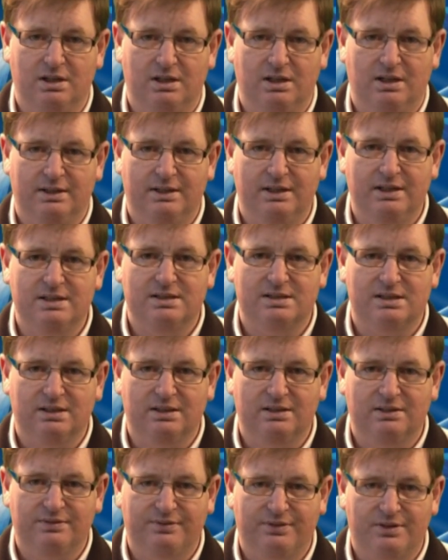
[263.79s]
And I seen
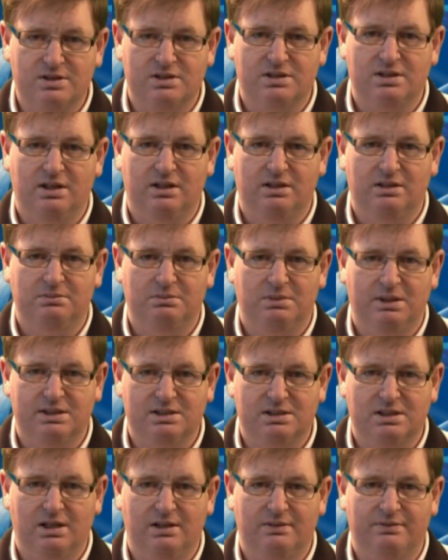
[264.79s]
it firsthand
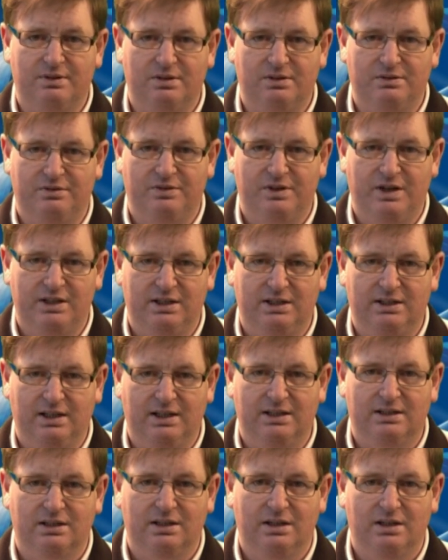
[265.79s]
myself on Friday
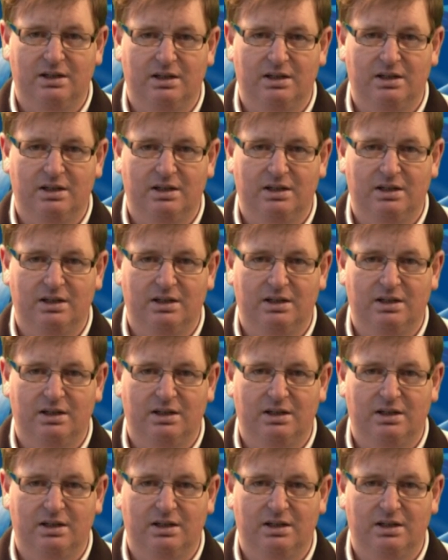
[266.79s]
night,